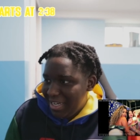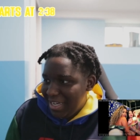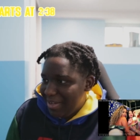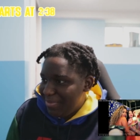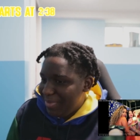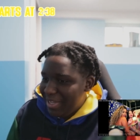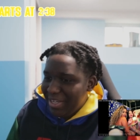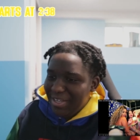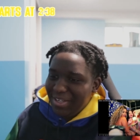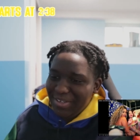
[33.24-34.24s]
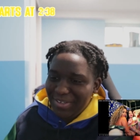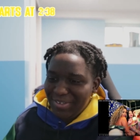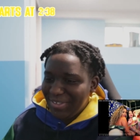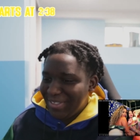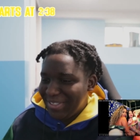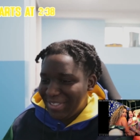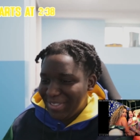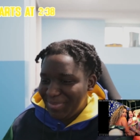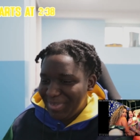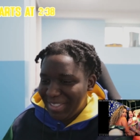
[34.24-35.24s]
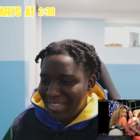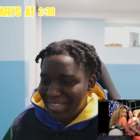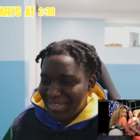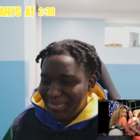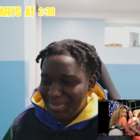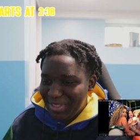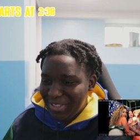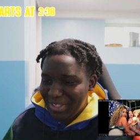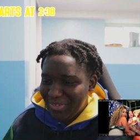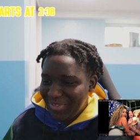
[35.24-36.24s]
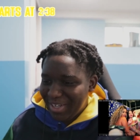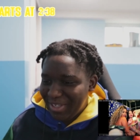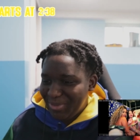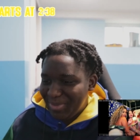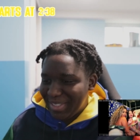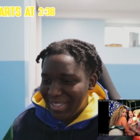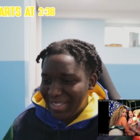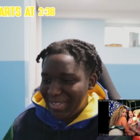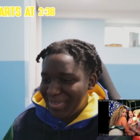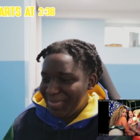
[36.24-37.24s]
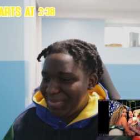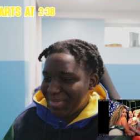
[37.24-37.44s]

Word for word: ah man, hold on man, let me make sure the volume is up.